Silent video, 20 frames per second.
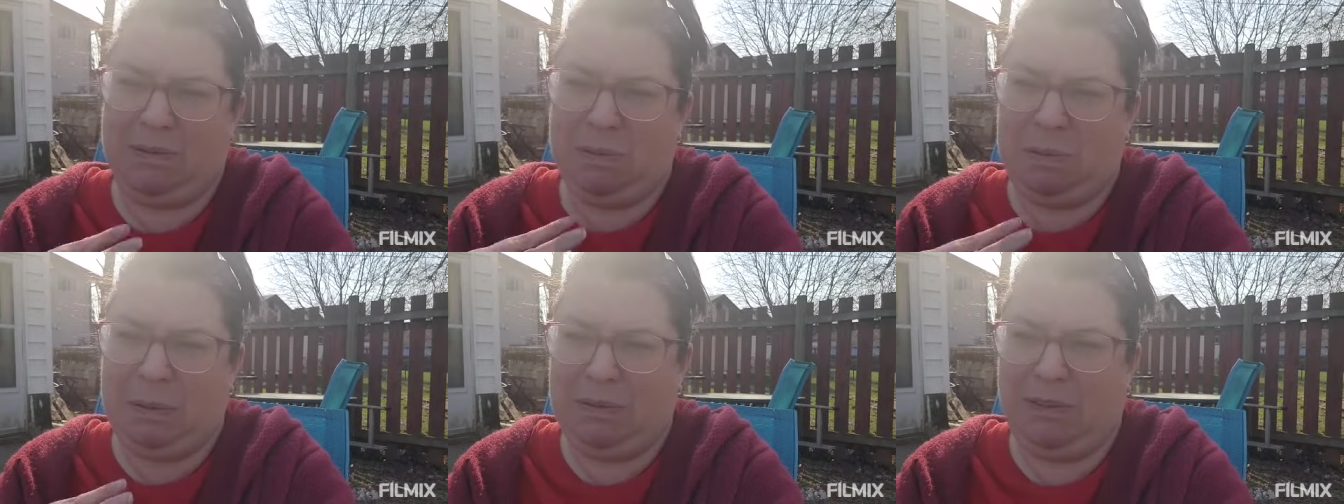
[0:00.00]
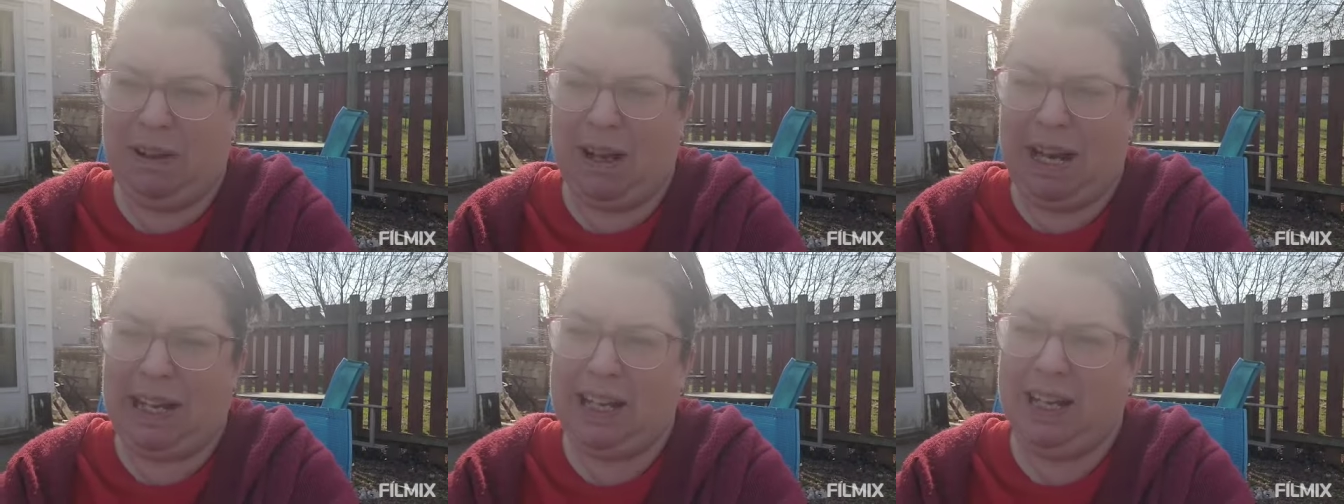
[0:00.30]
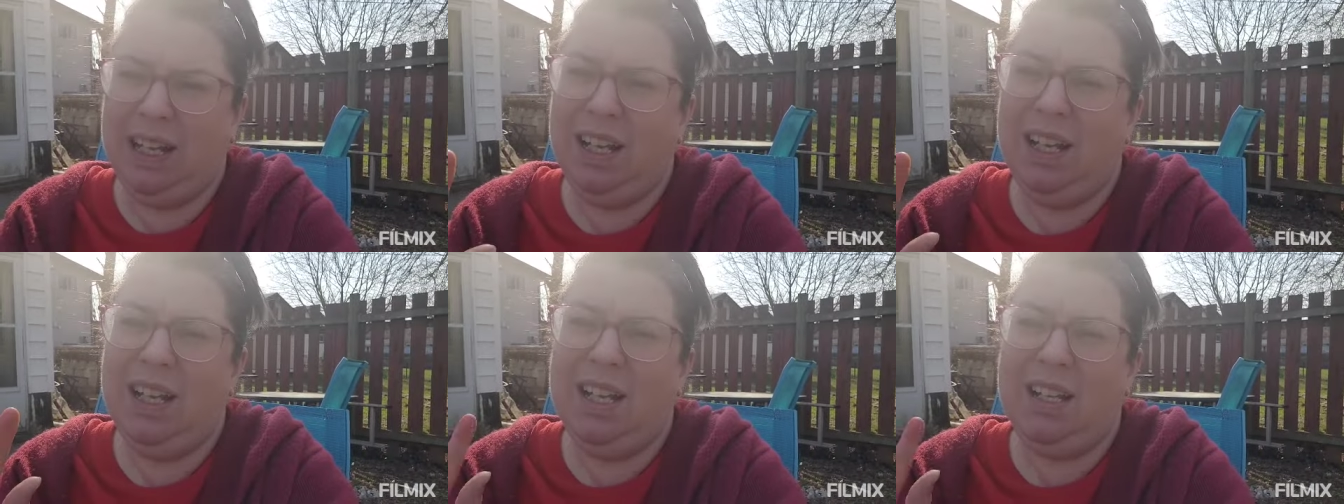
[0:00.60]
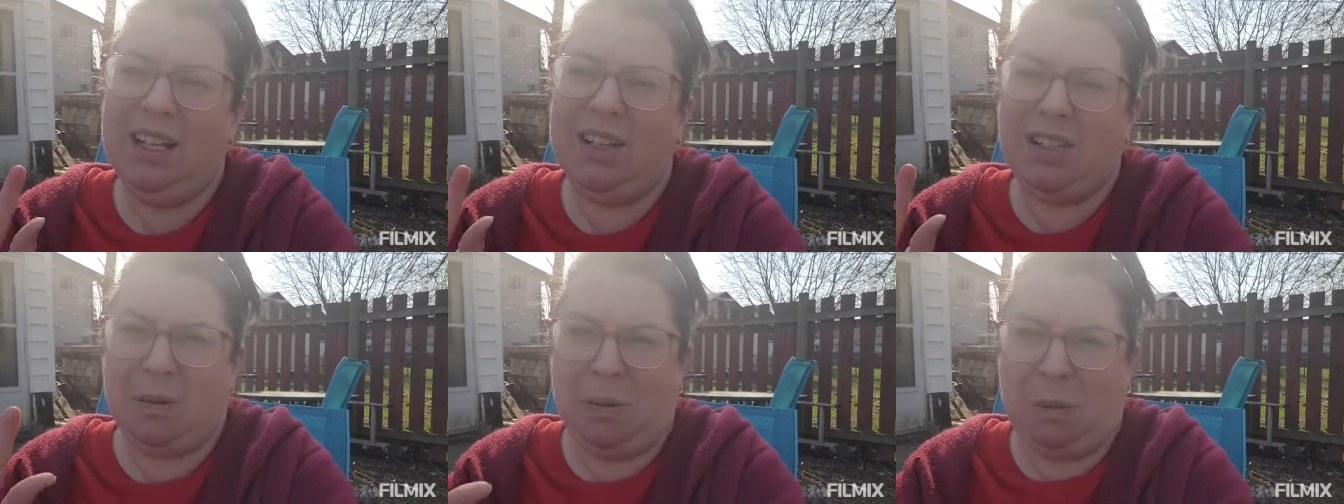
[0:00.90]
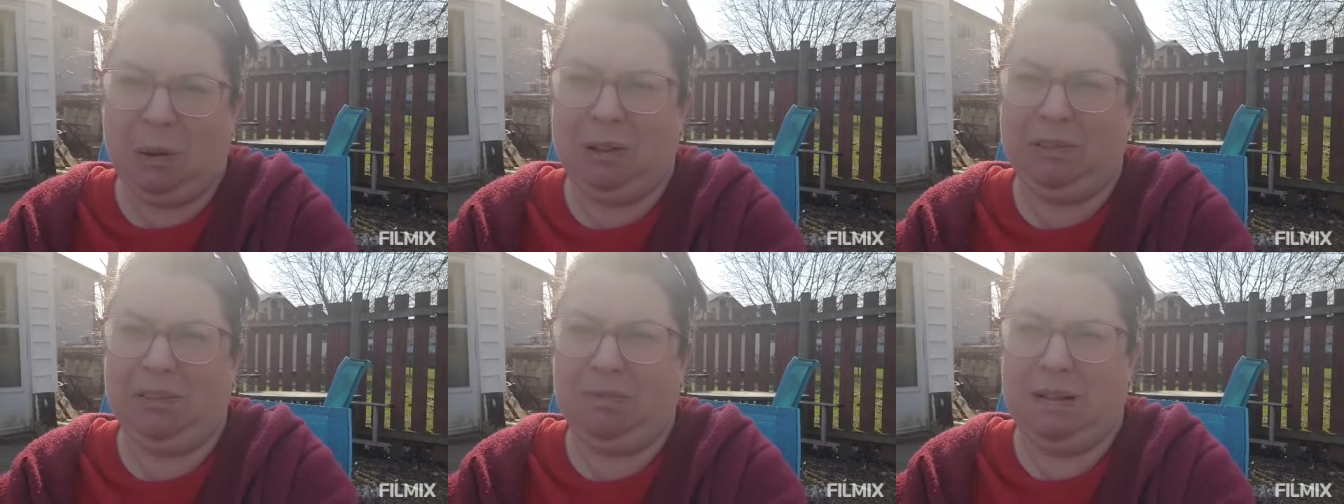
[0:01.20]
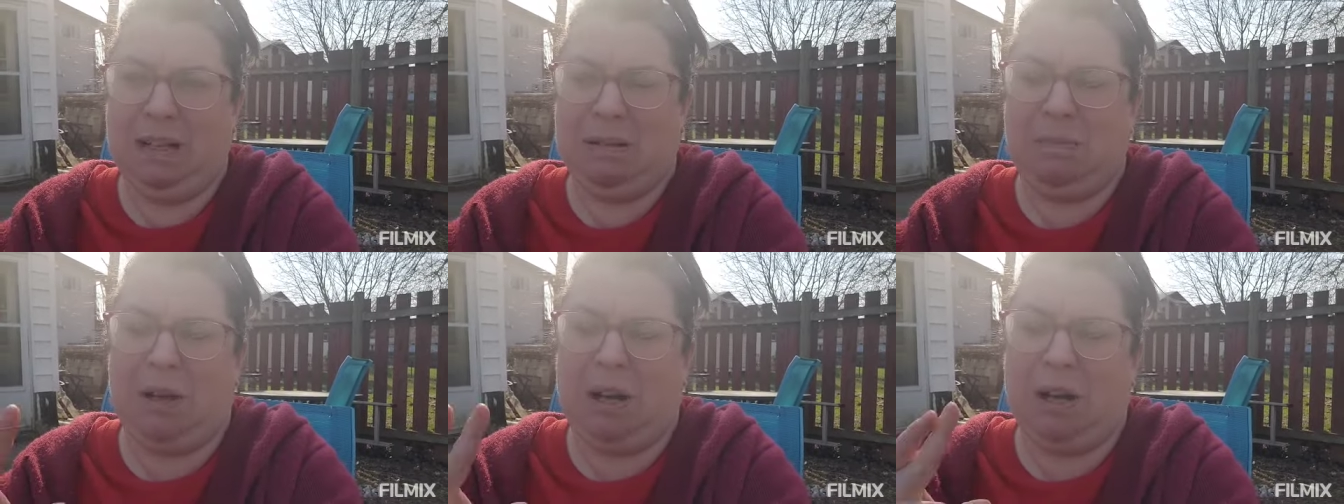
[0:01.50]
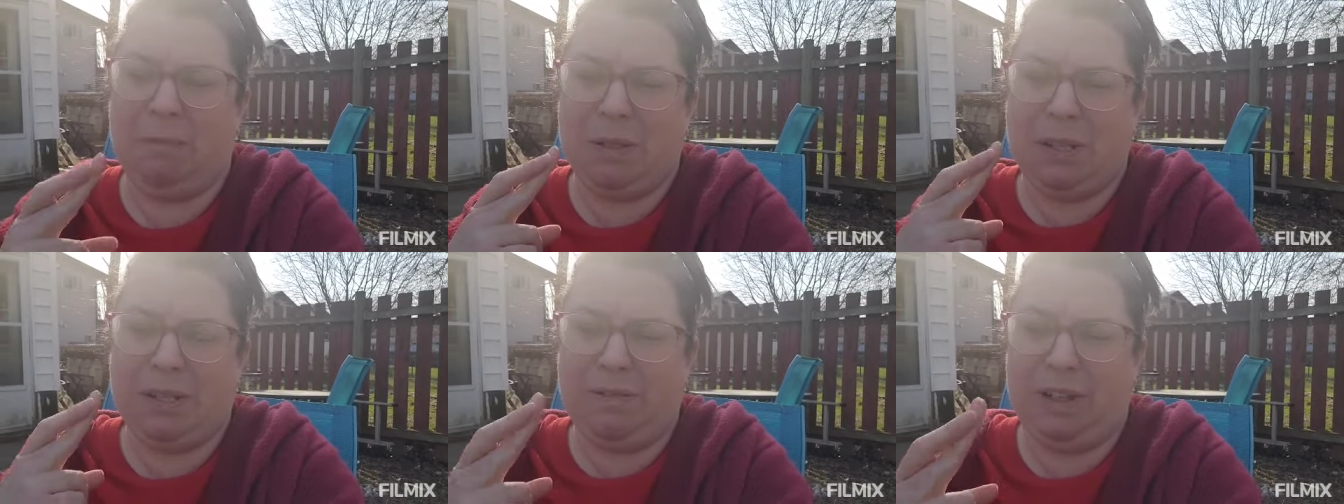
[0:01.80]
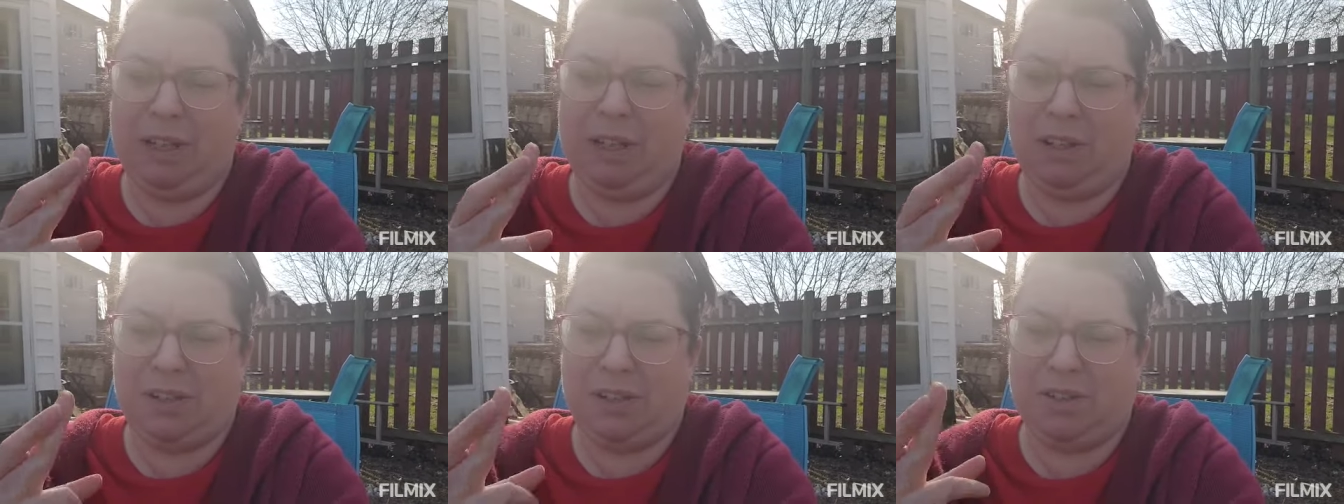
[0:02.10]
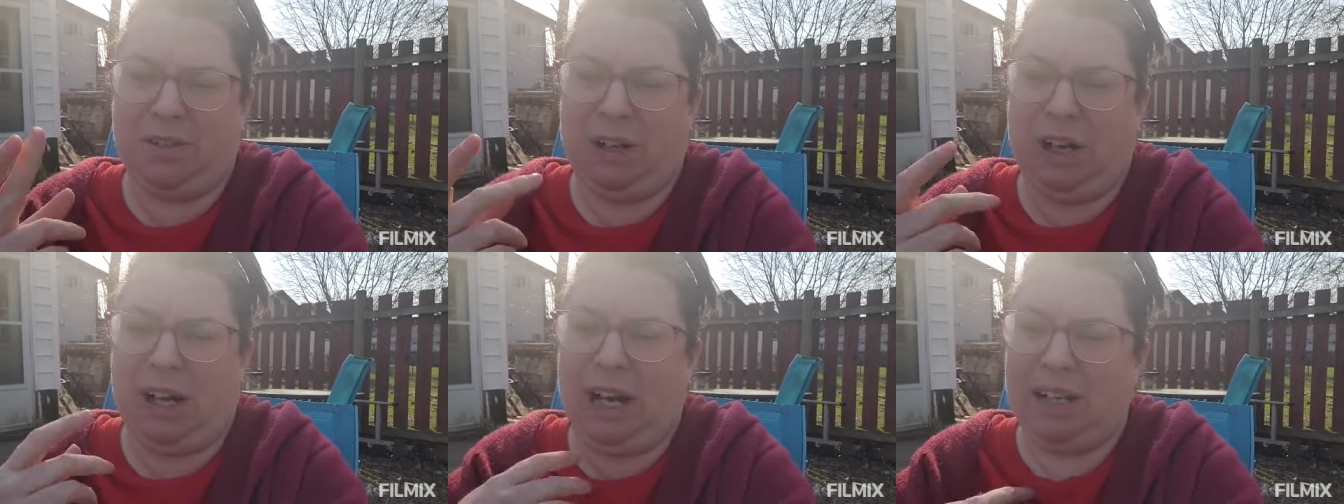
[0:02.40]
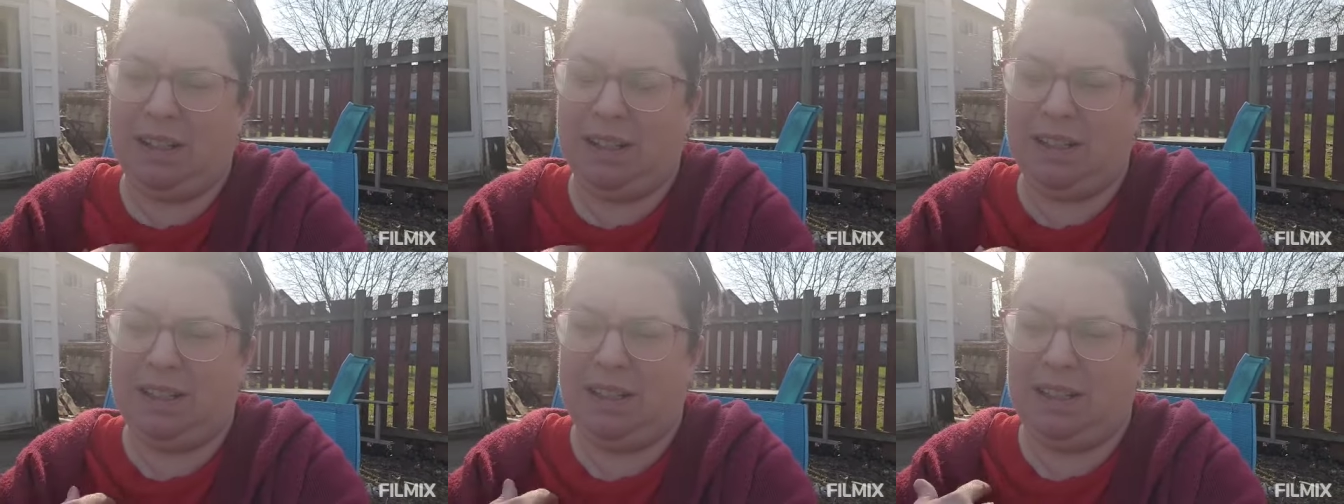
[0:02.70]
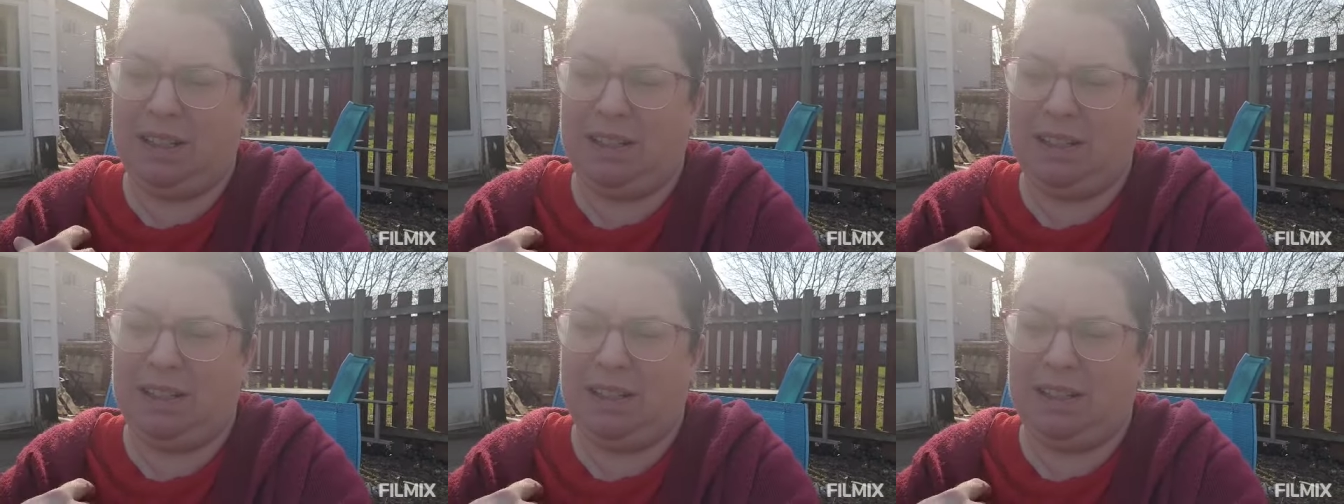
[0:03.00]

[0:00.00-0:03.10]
will be fine tomorrow for my mom's, fingers crossed.